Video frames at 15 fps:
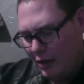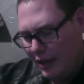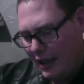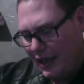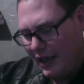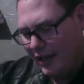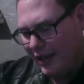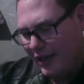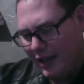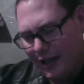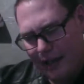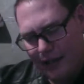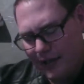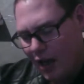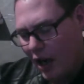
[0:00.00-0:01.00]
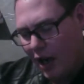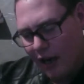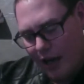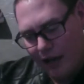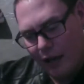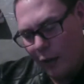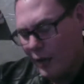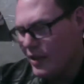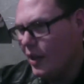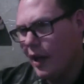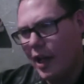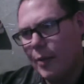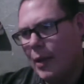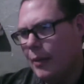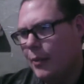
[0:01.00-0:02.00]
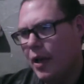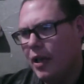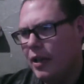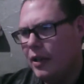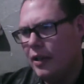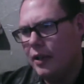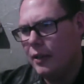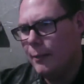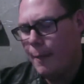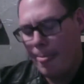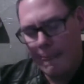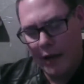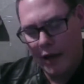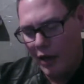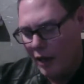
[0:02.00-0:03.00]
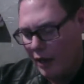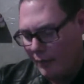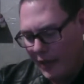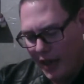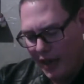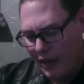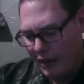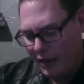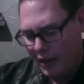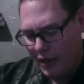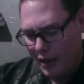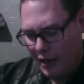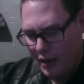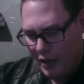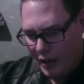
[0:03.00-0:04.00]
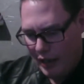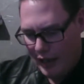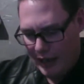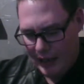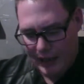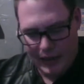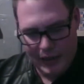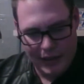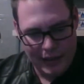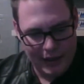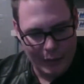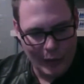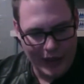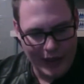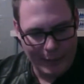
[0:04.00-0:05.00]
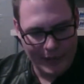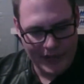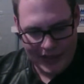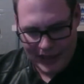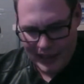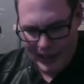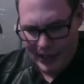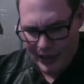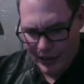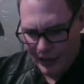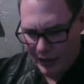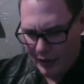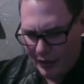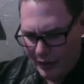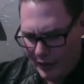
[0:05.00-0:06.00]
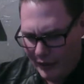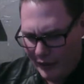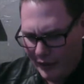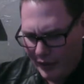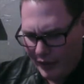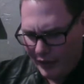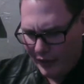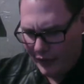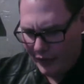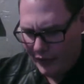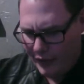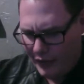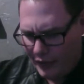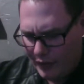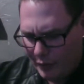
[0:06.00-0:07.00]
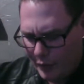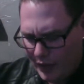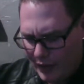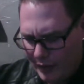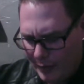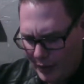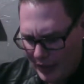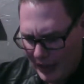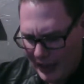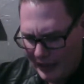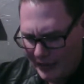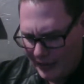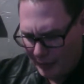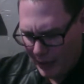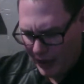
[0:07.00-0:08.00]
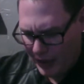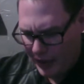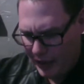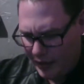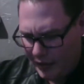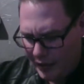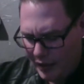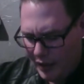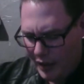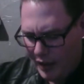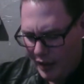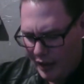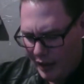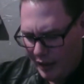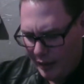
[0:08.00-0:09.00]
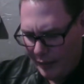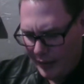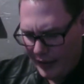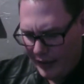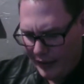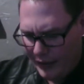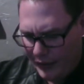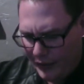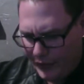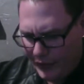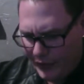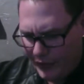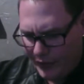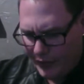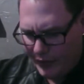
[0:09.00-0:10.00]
And it's odd. I know we're talking about money here. And what I'm seeing here is when it applies to money, is